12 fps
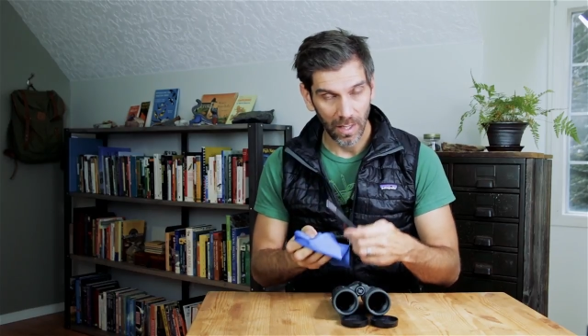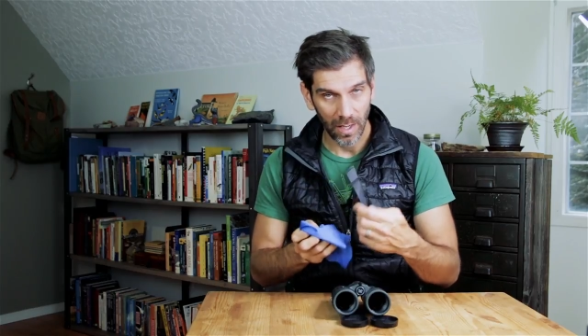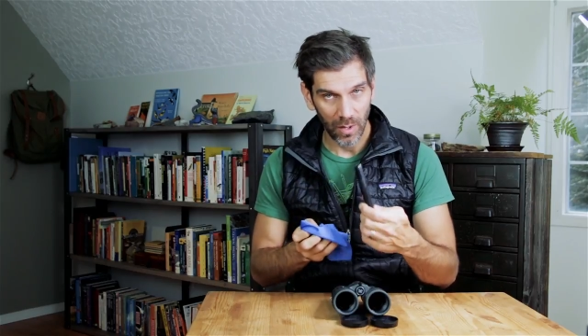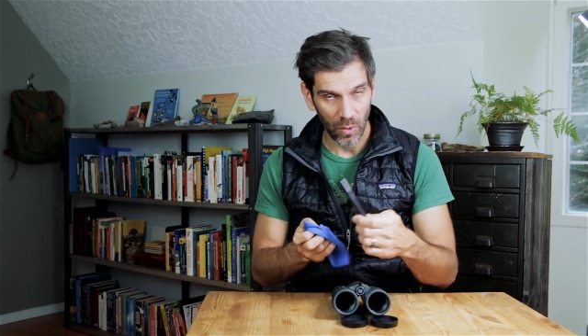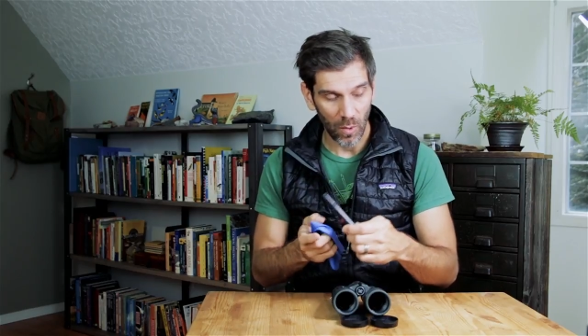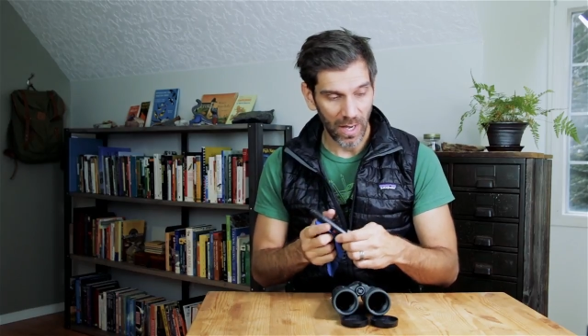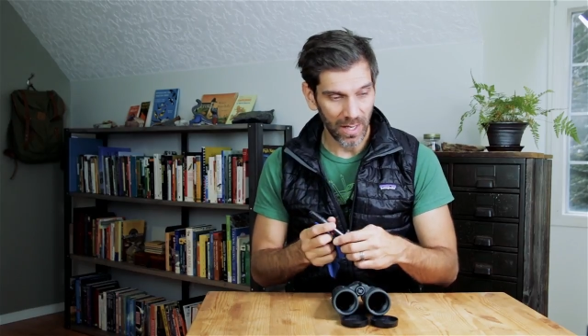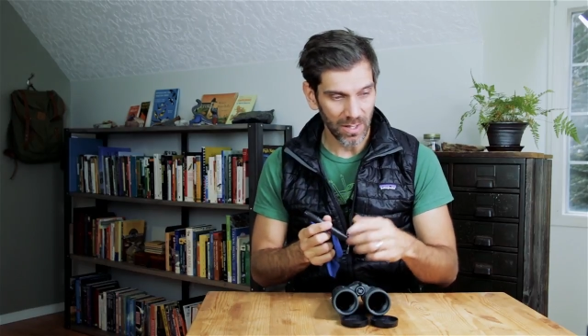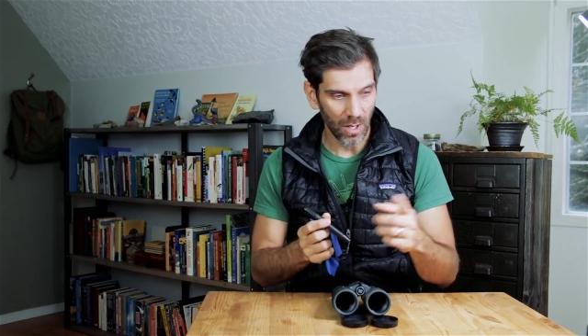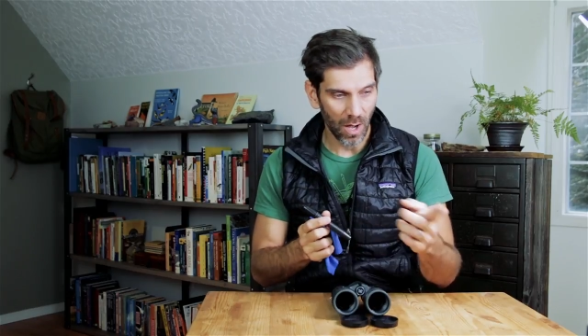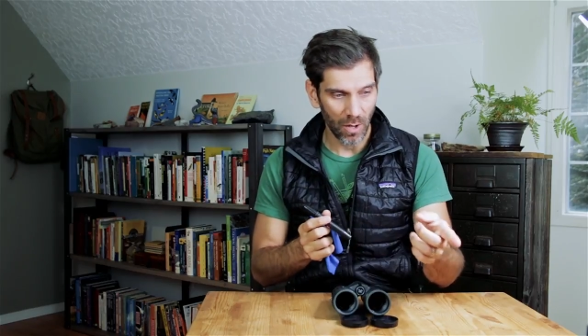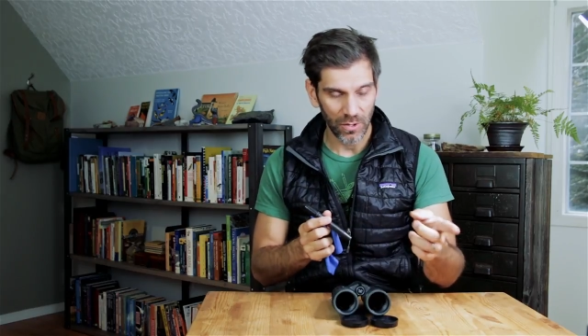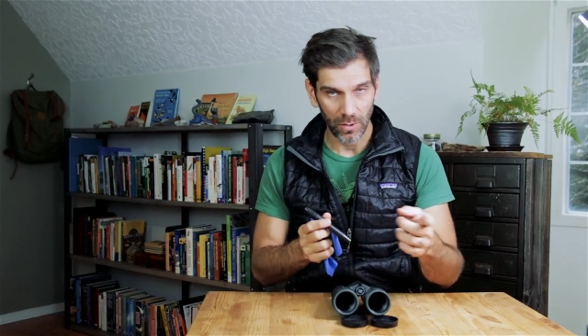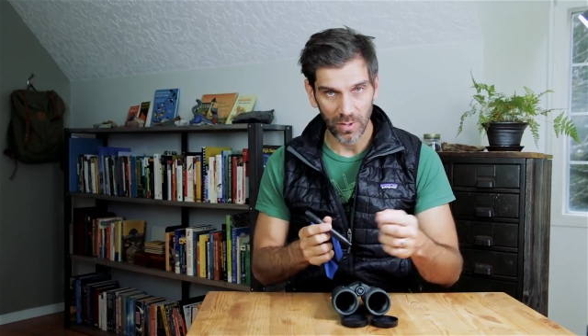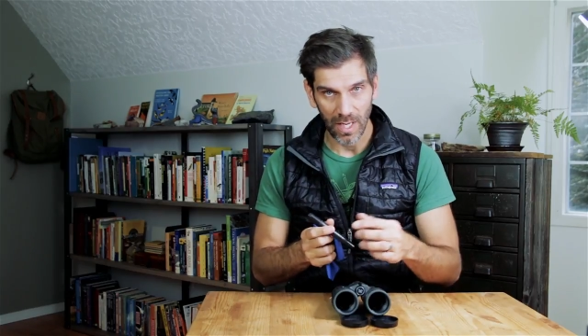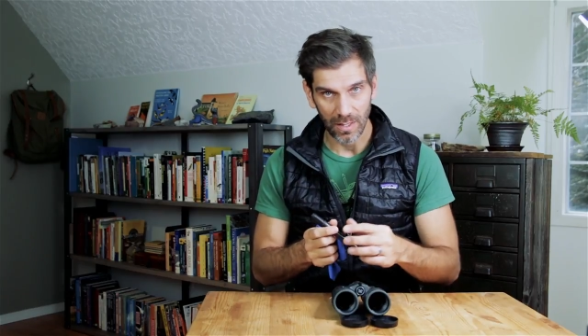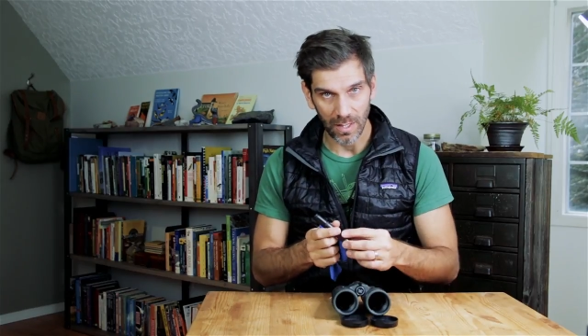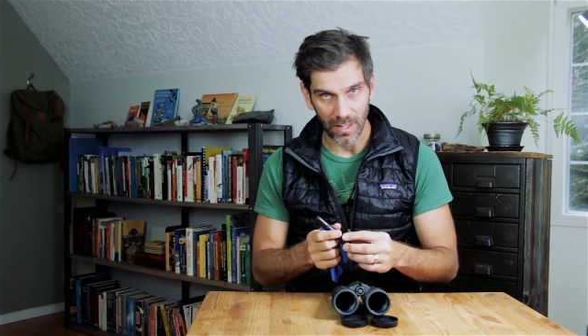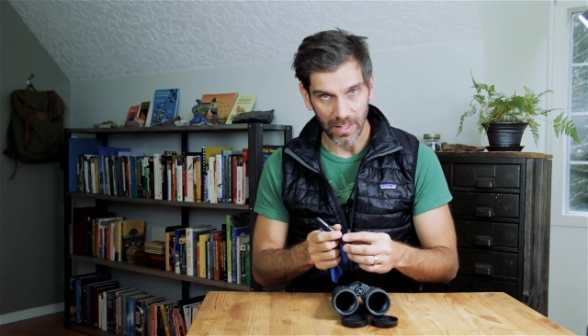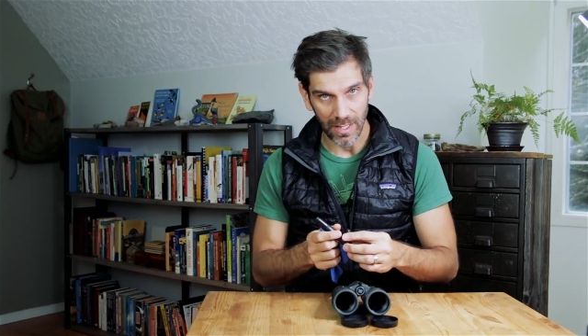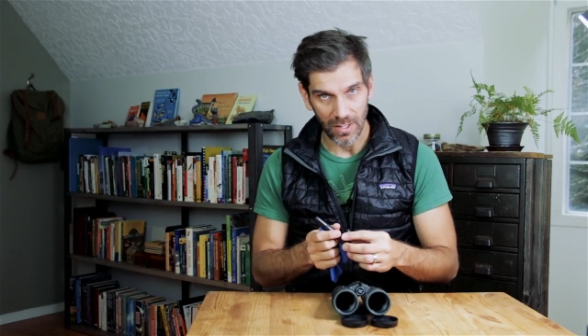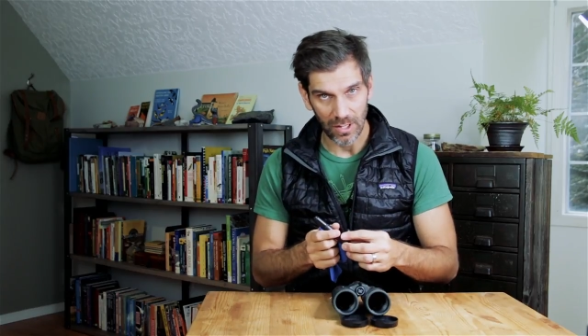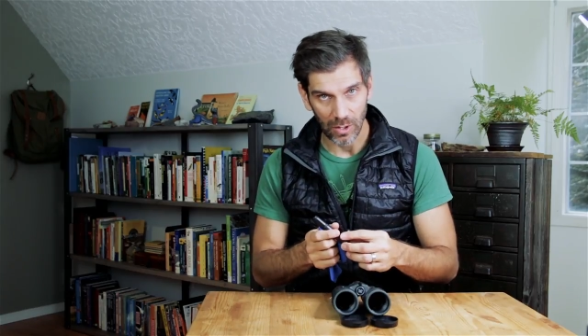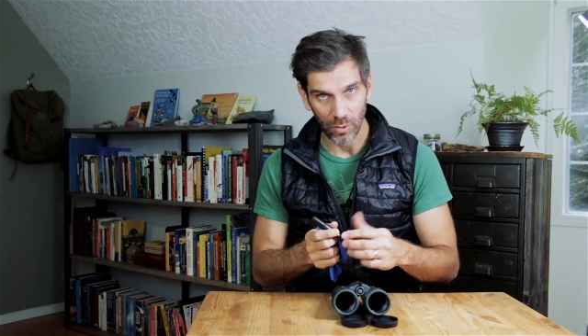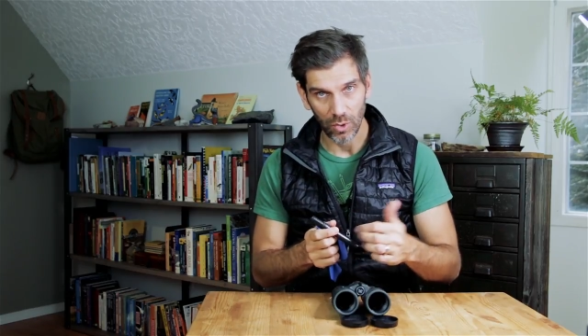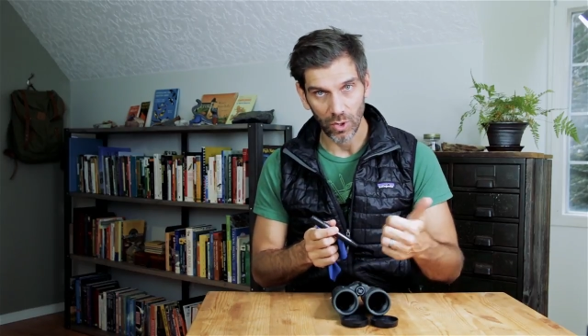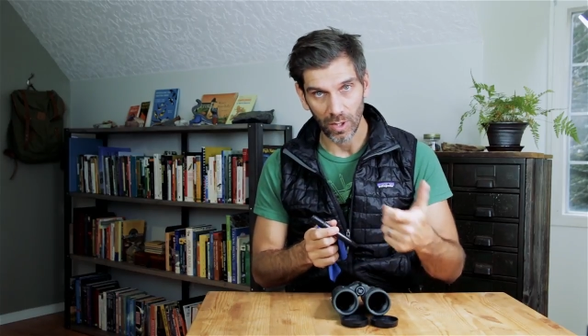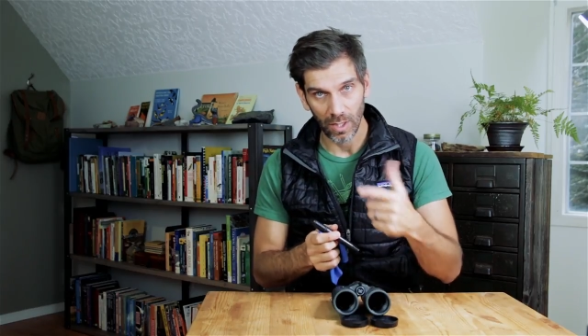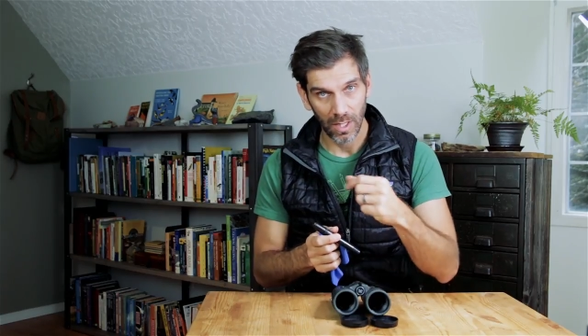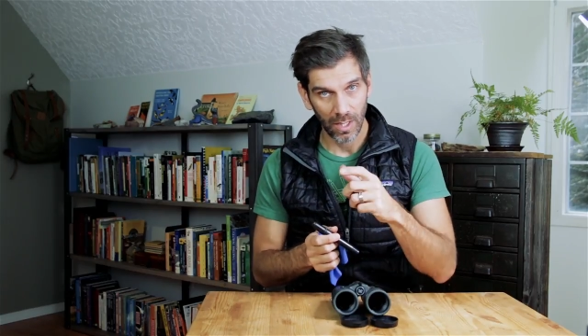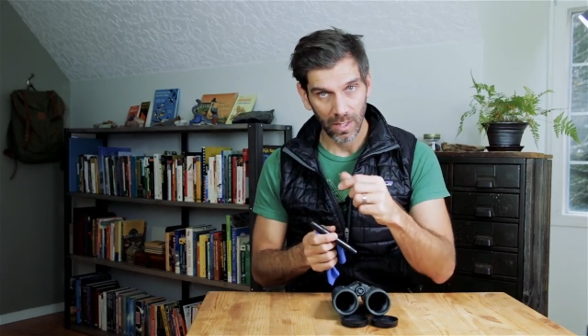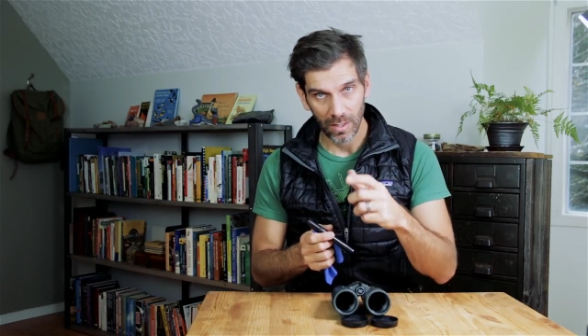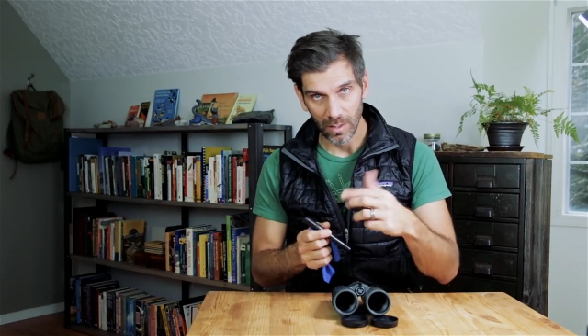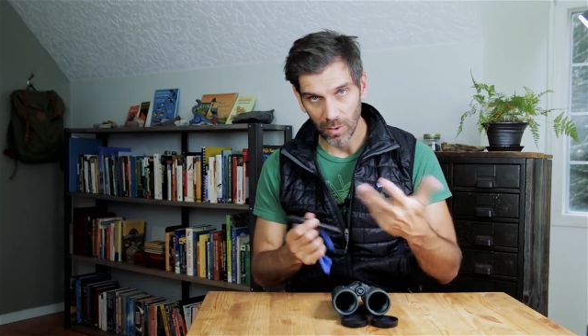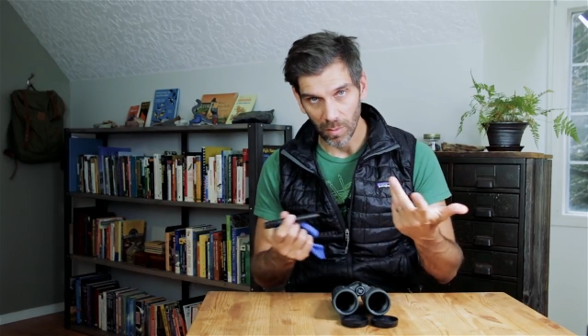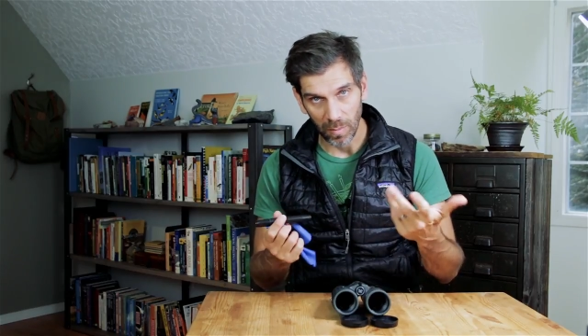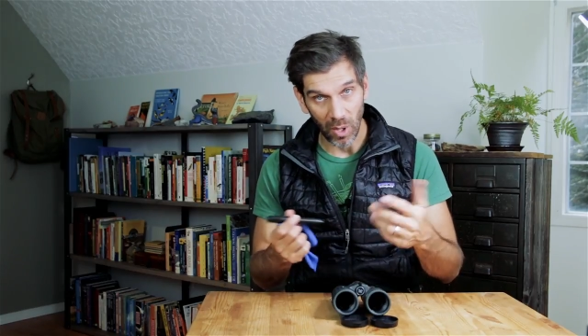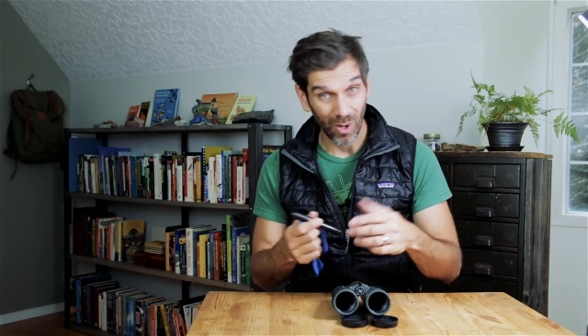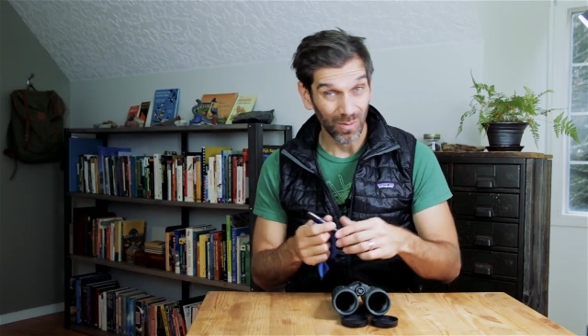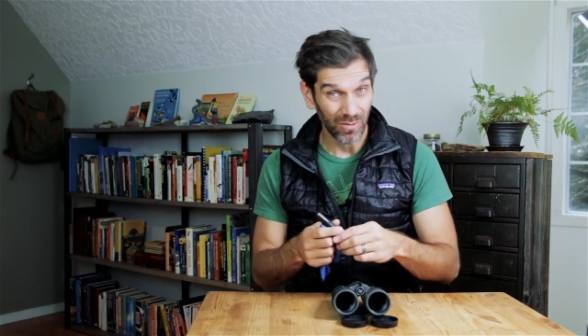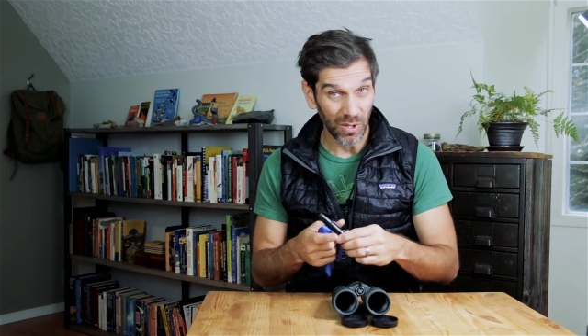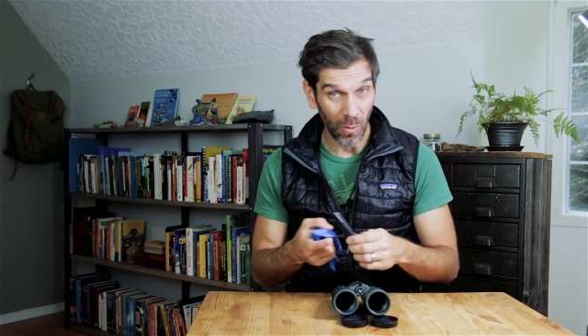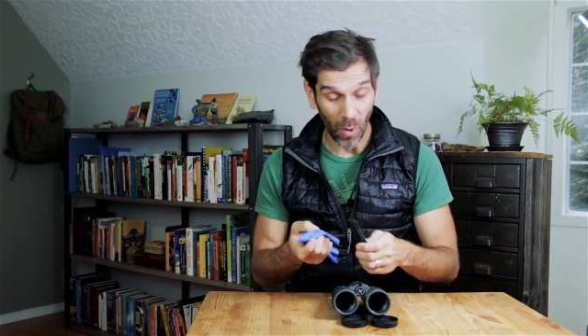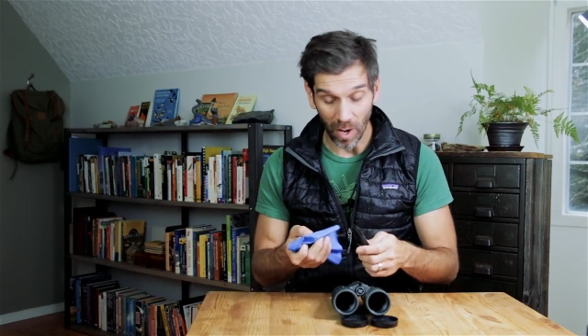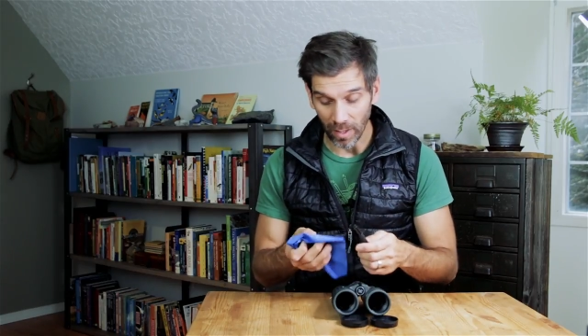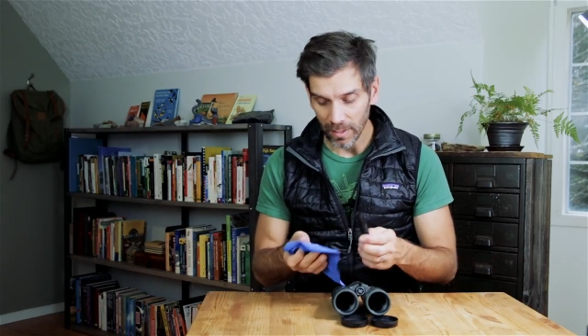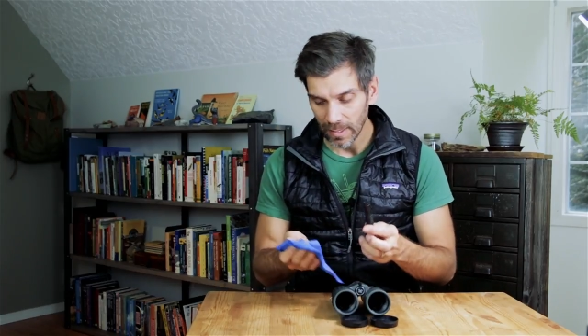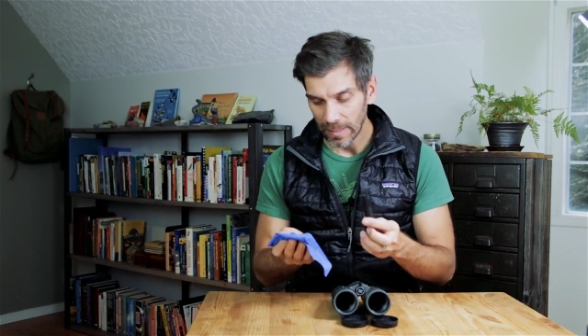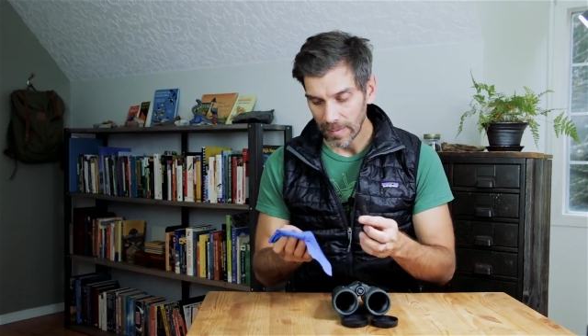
Otherwise, also take the cleaning solution, a little bulb if you want.